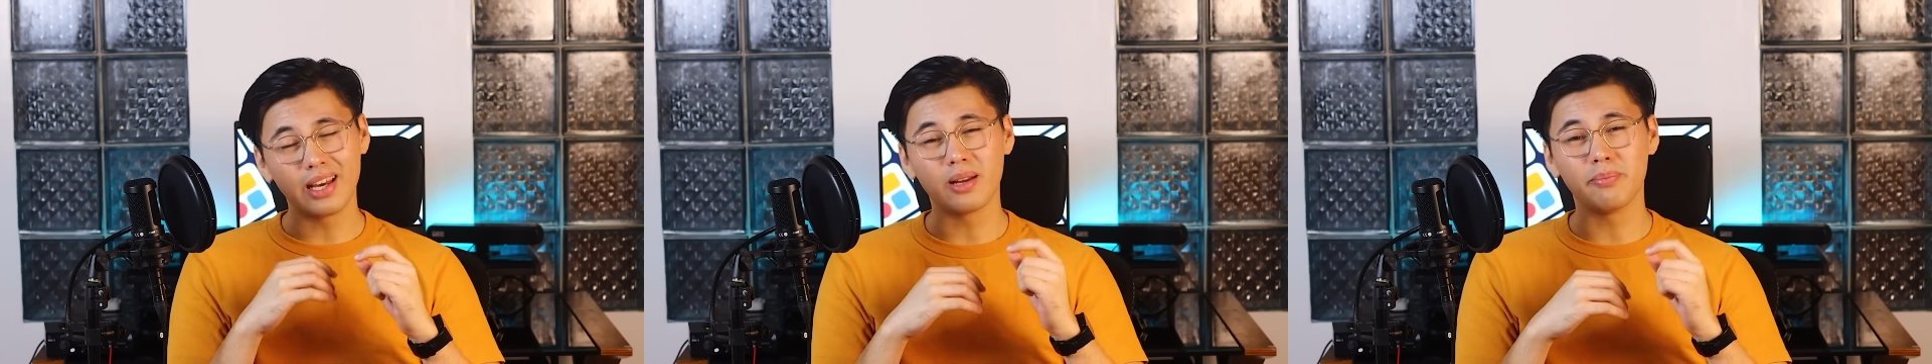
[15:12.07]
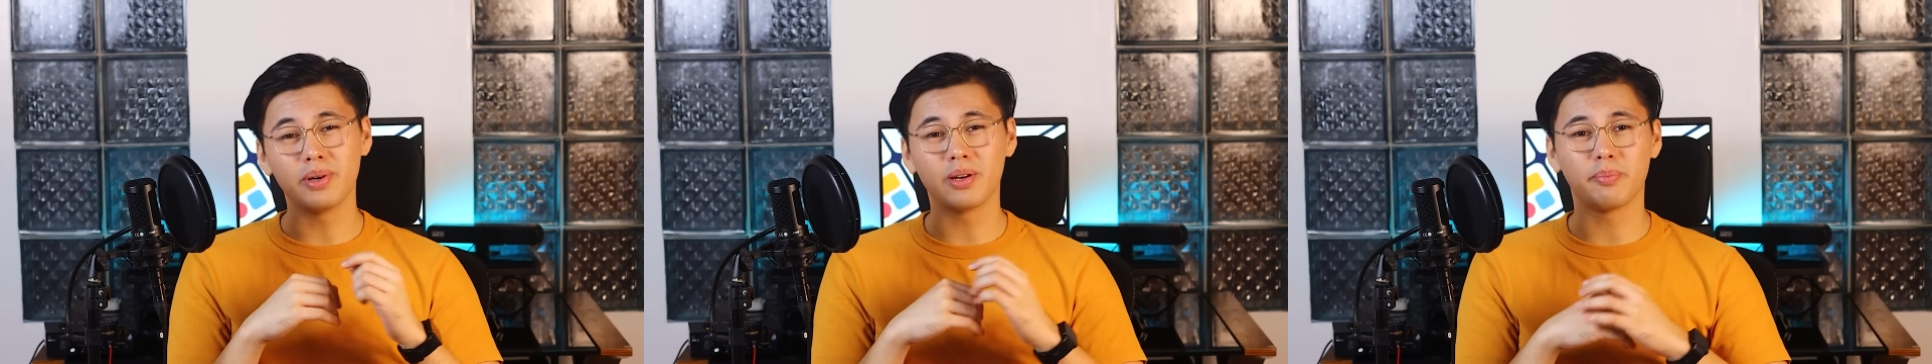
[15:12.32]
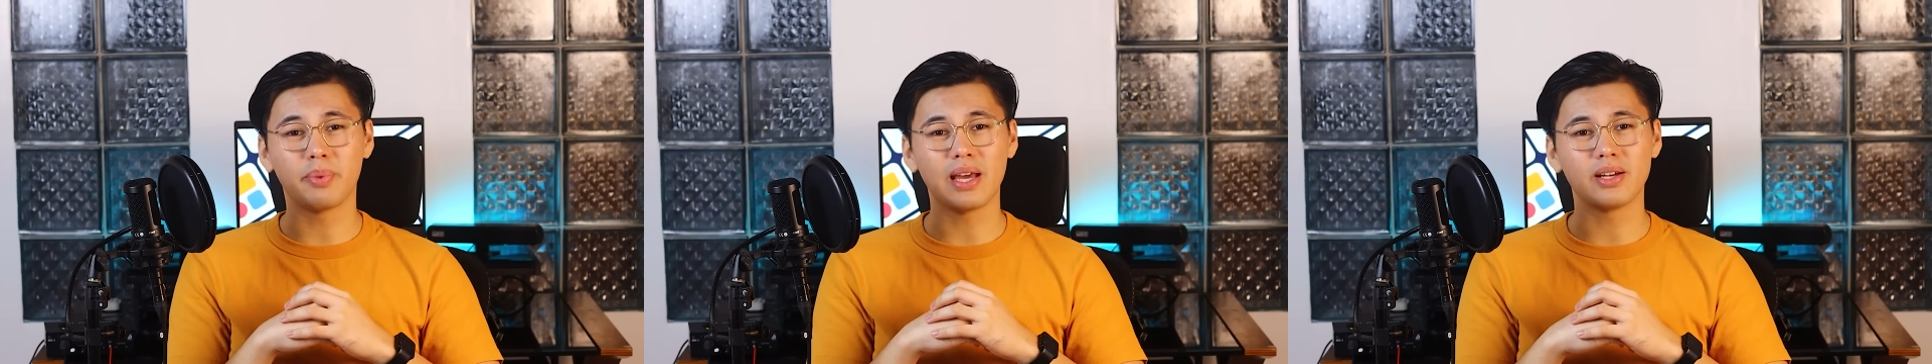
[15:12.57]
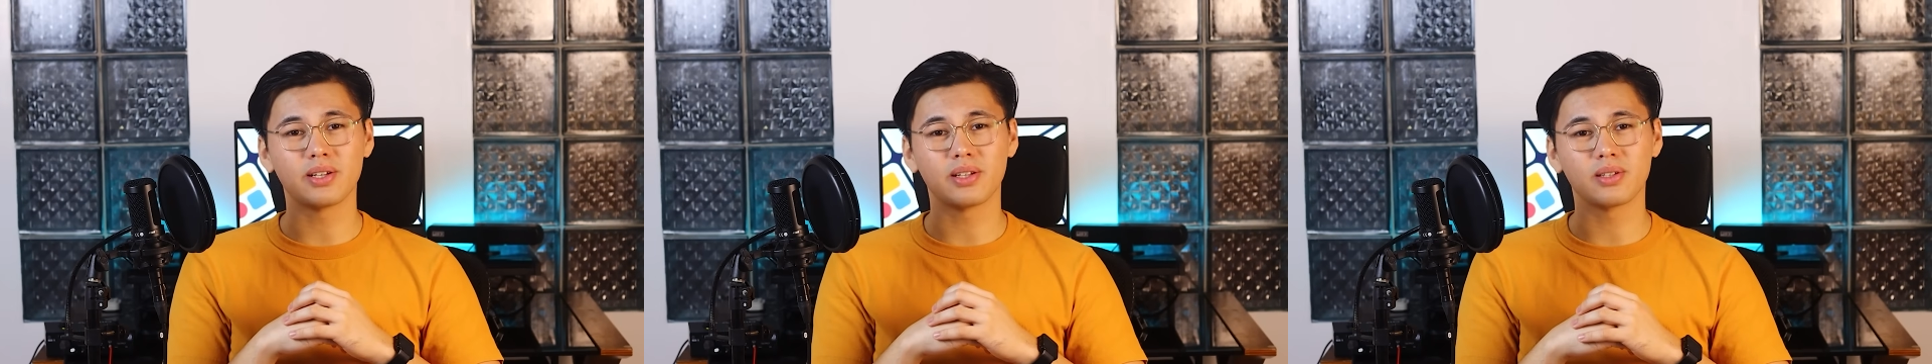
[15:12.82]
and a bit of
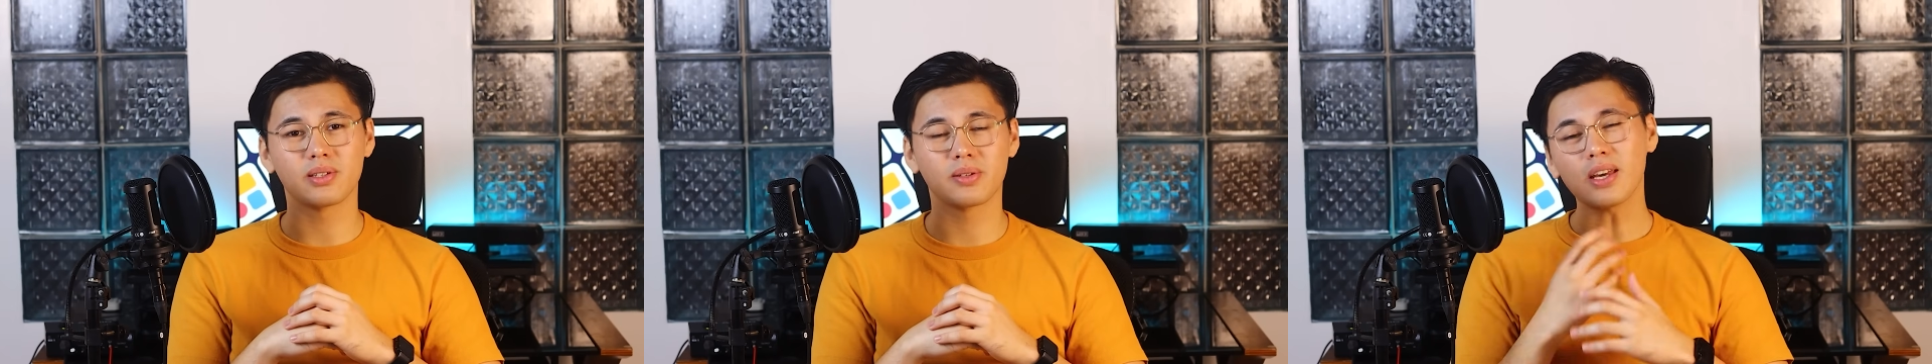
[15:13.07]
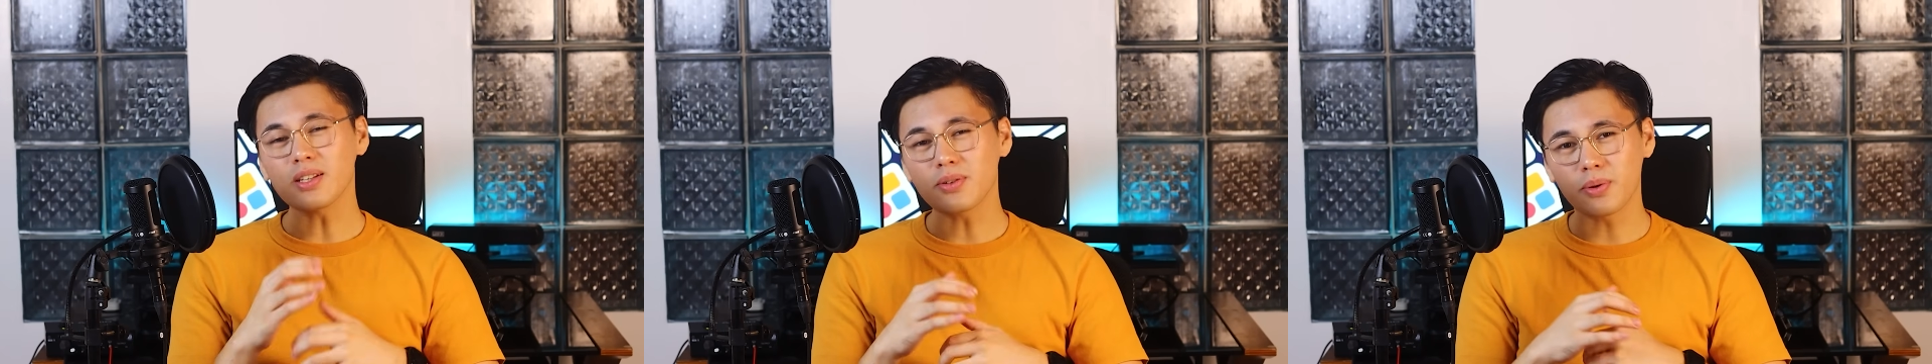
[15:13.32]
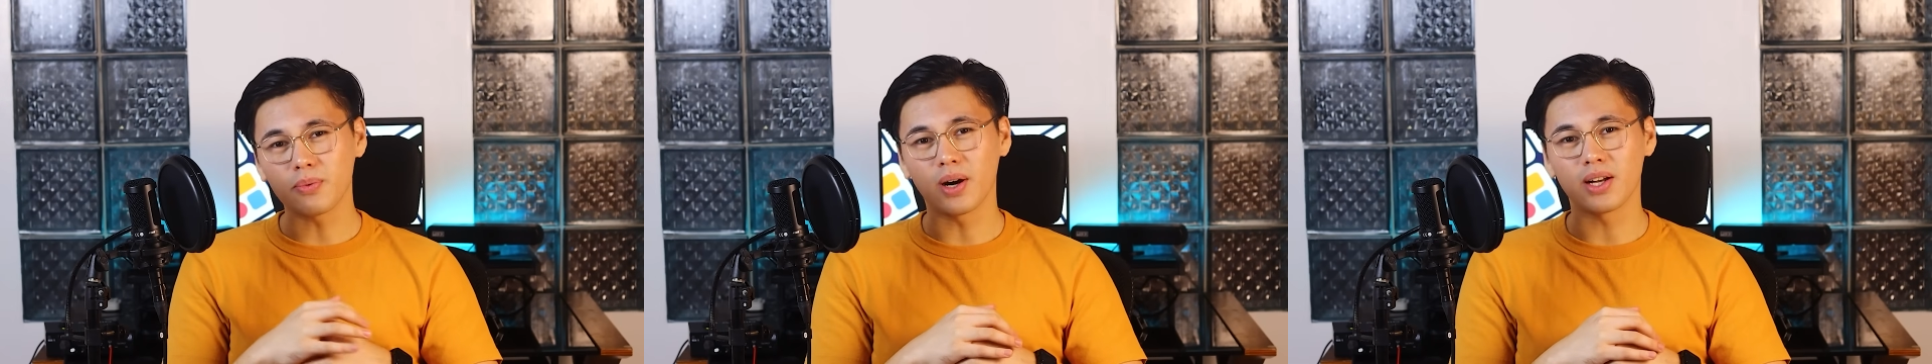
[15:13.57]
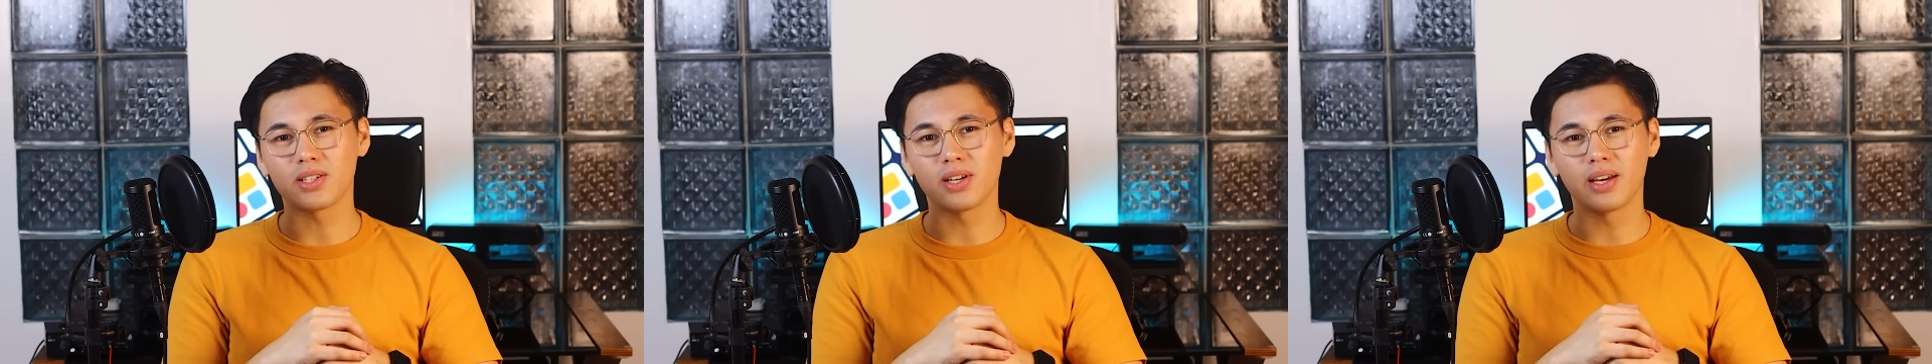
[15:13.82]
patience. Thanks for
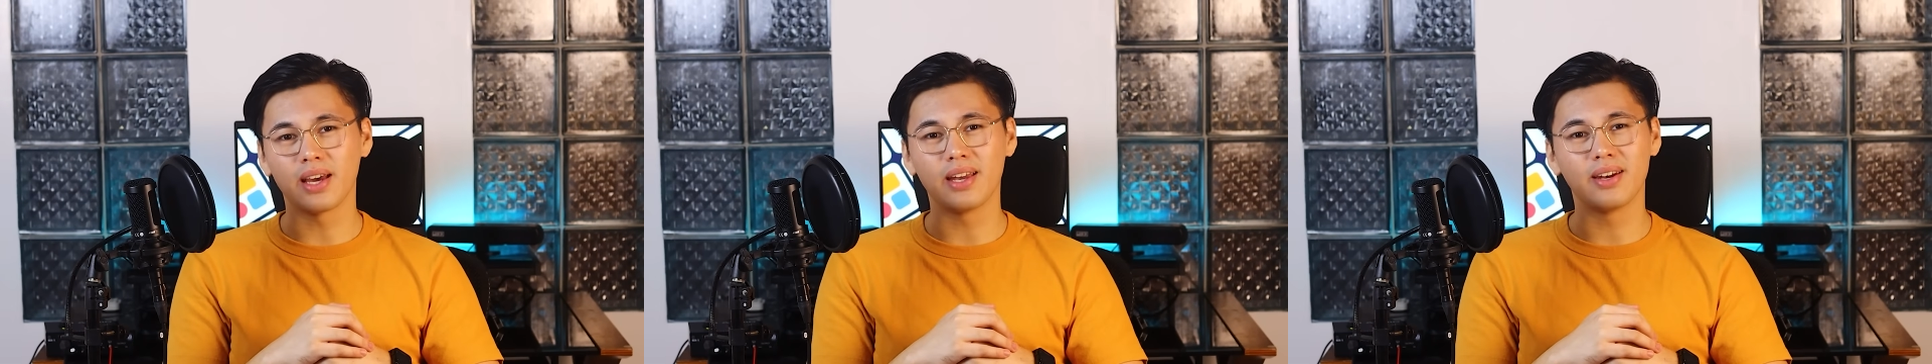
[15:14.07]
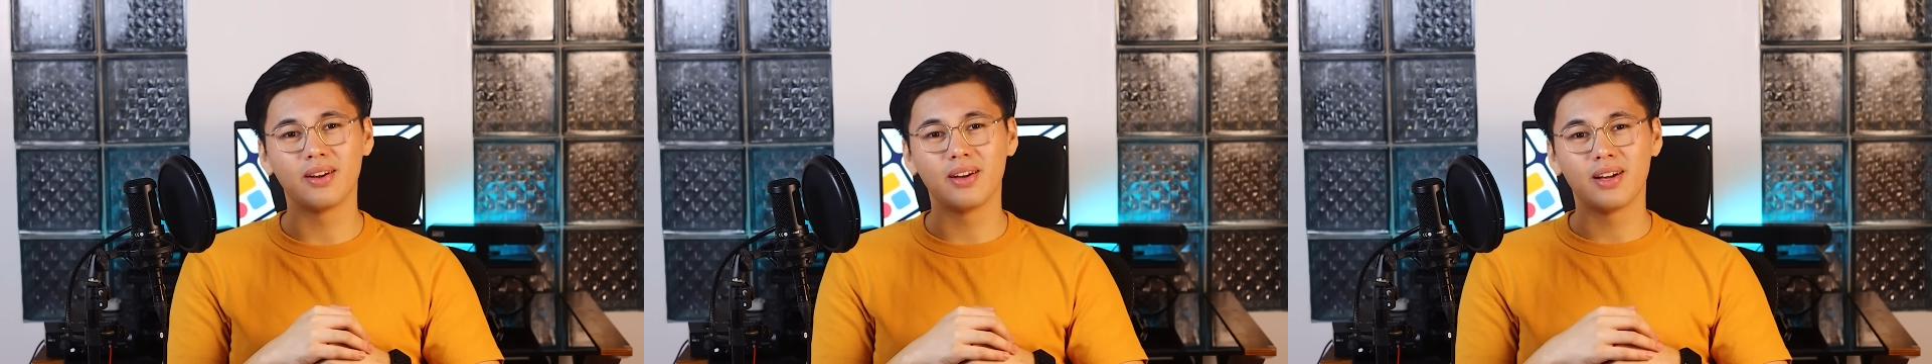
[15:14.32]
watching, and